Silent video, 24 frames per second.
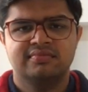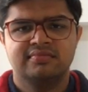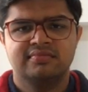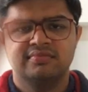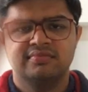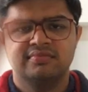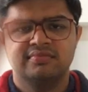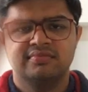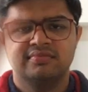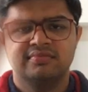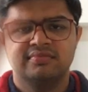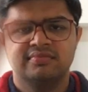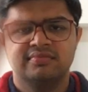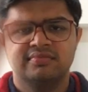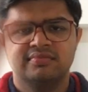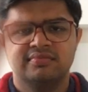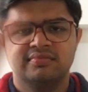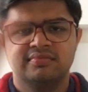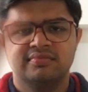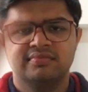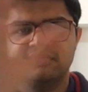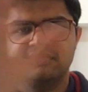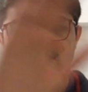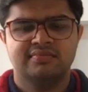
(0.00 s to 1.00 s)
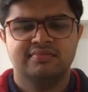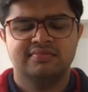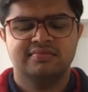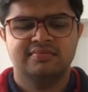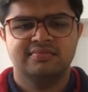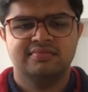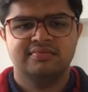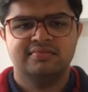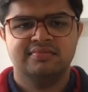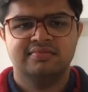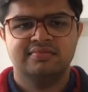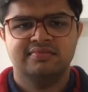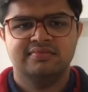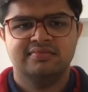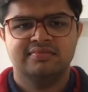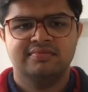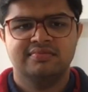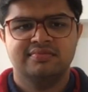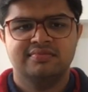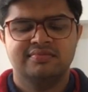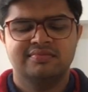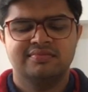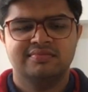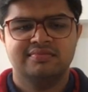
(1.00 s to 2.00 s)

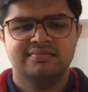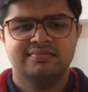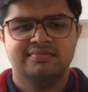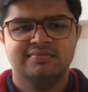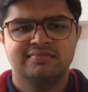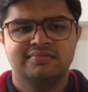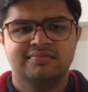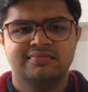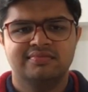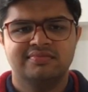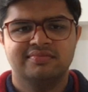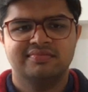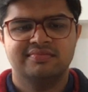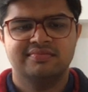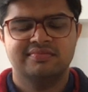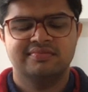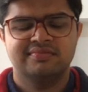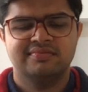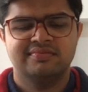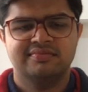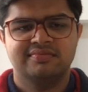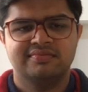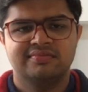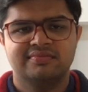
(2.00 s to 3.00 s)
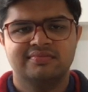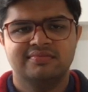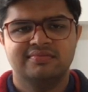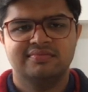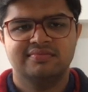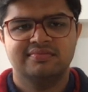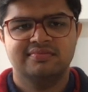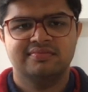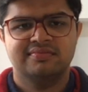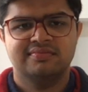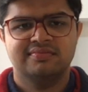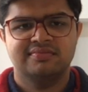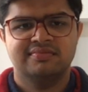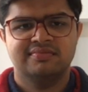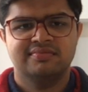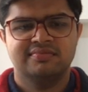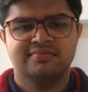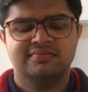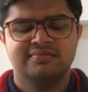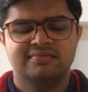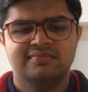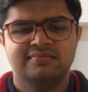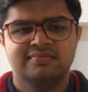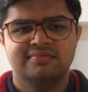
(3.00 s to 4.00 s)

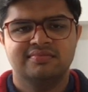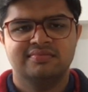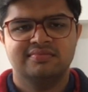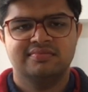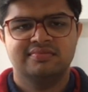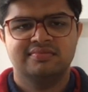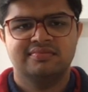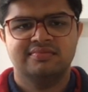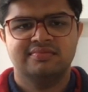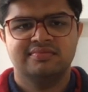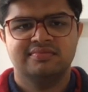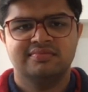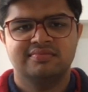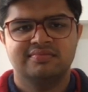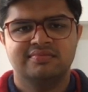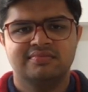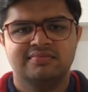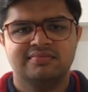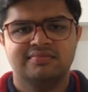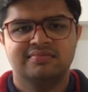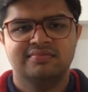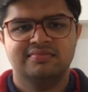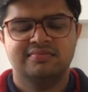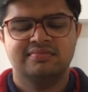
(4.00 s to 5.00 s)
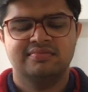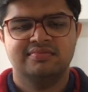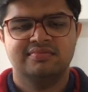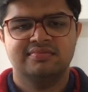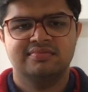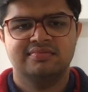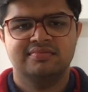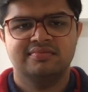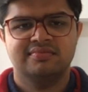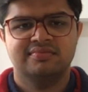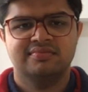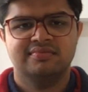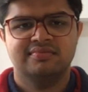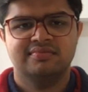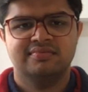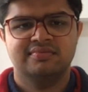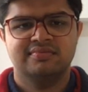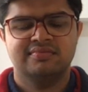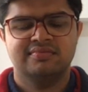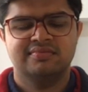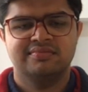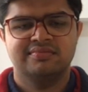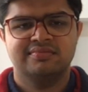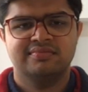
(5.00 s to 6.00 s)

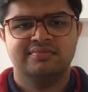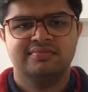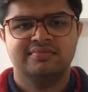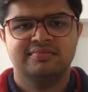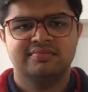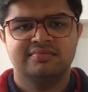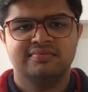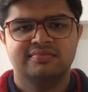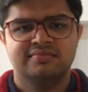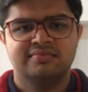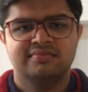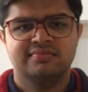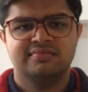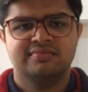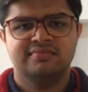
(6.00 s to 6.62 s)
Nothing is said.